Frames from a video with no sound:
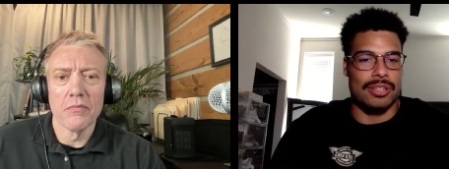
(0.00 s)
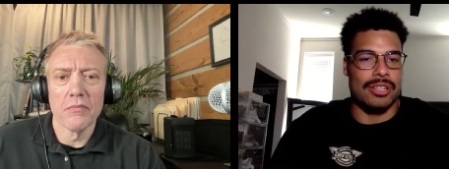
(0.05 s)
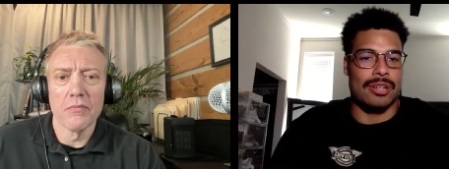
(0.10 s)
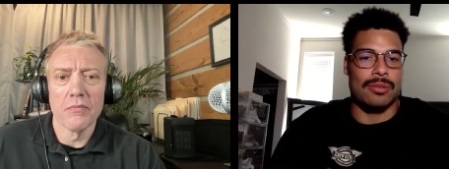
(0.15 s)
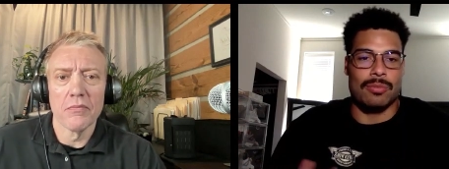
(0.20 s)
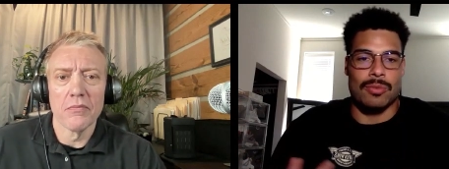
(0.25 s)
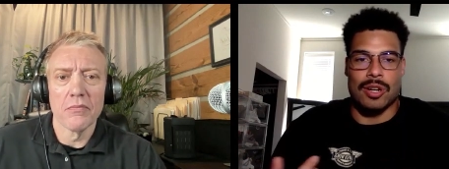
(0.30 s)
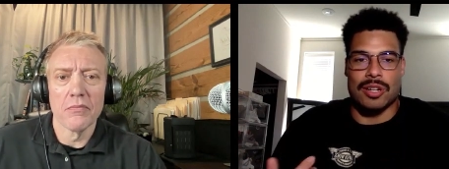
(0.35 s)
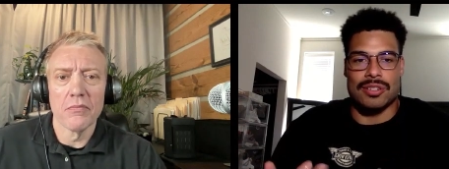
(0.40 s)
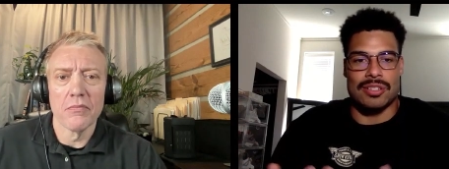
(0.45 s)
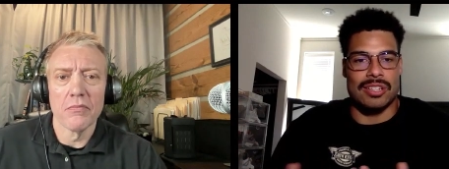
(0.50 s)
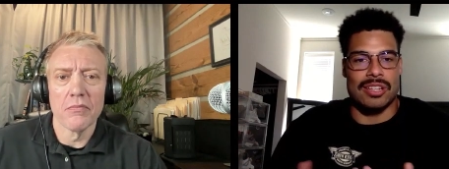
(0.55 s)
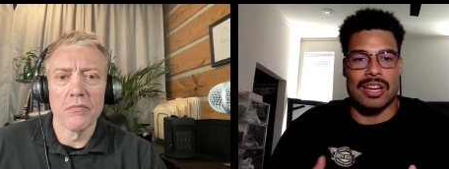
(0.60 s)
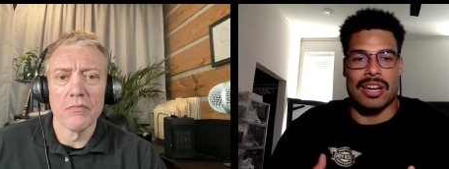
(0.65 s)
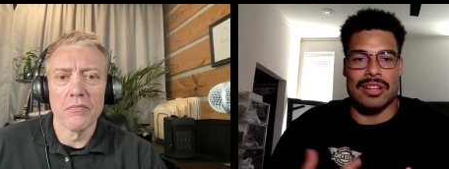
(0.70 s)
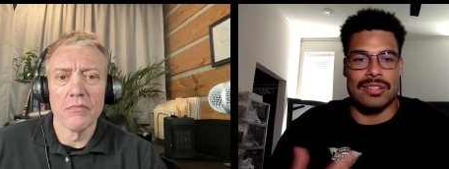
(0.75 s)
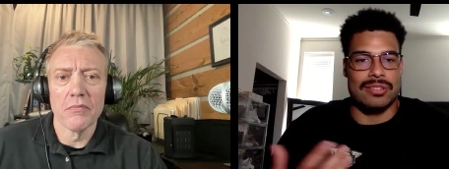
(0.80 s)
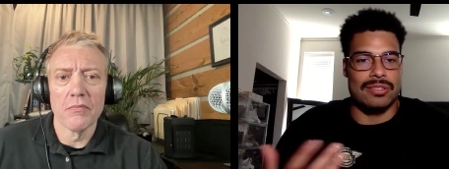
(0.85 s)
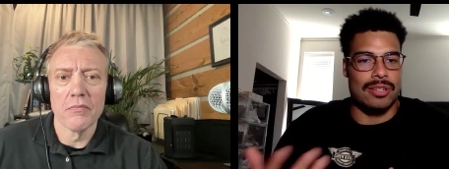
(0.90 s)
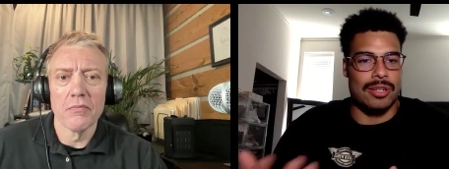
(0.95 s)
Speaker 1: you know,
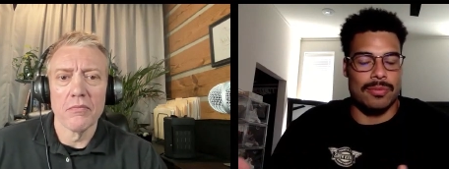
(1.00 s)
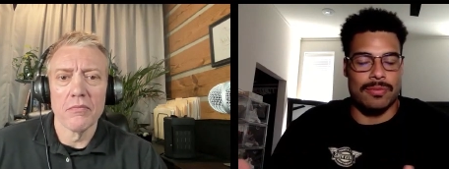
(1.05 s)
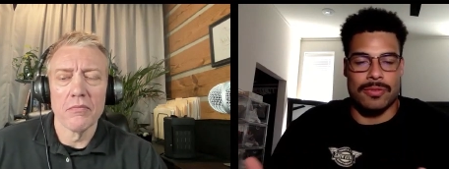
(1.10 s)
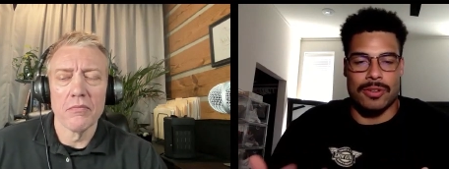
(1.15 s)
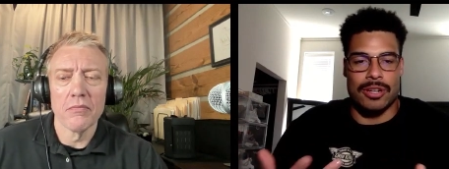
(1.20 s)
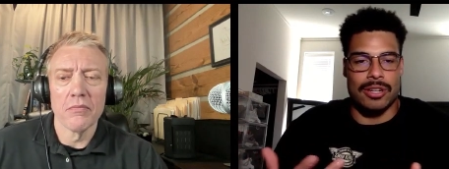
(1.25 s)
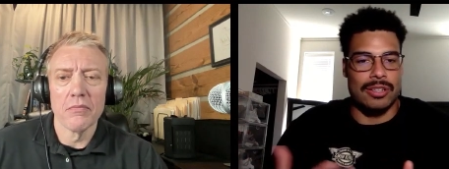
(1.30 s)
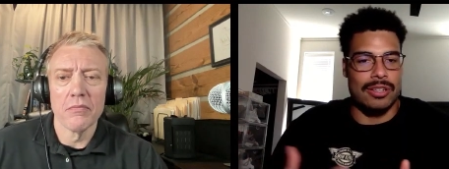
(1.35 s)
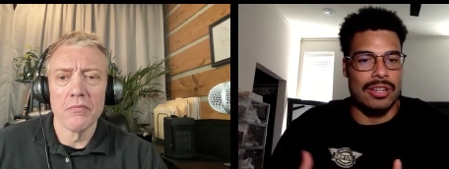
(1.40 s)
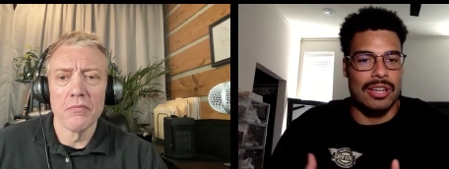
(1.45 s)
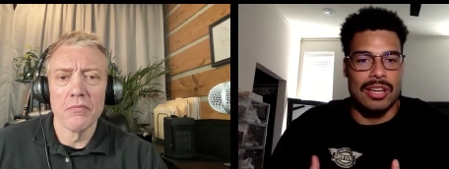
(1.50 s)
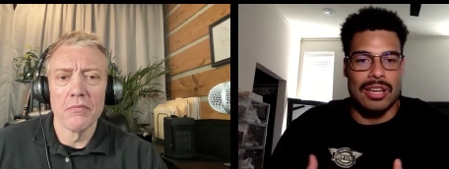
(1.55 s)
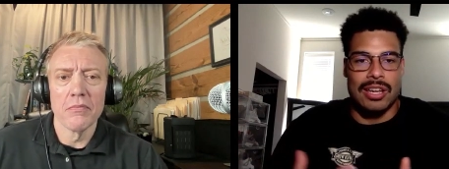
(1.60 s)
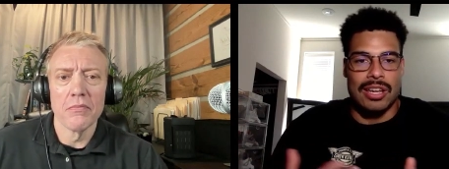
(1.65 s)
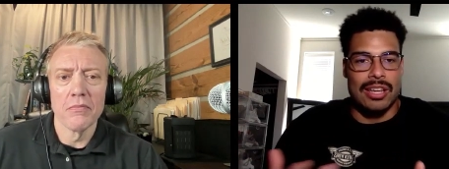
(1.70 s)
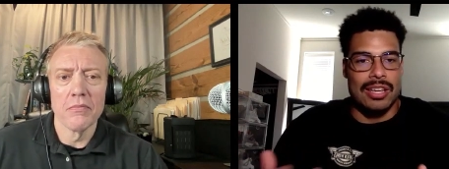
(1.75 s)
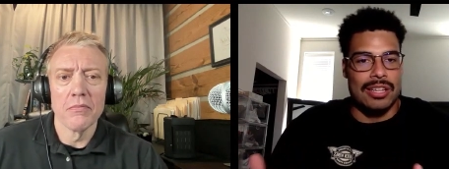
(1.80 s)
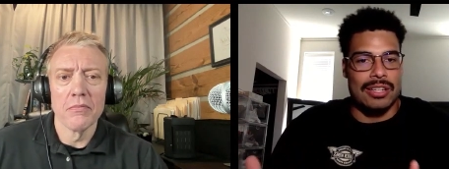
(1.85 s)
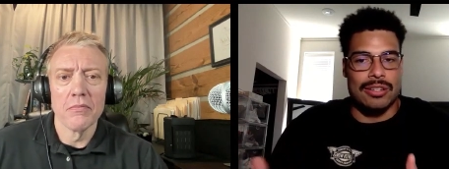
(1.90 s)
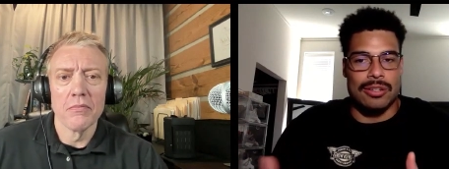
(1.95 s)
physical and, and just
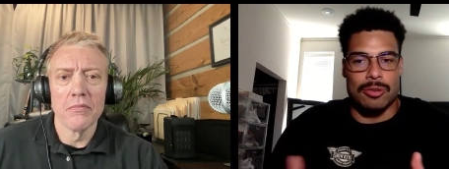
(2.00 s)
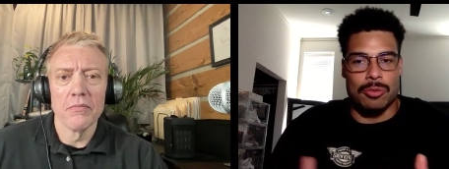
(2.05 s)
dominate.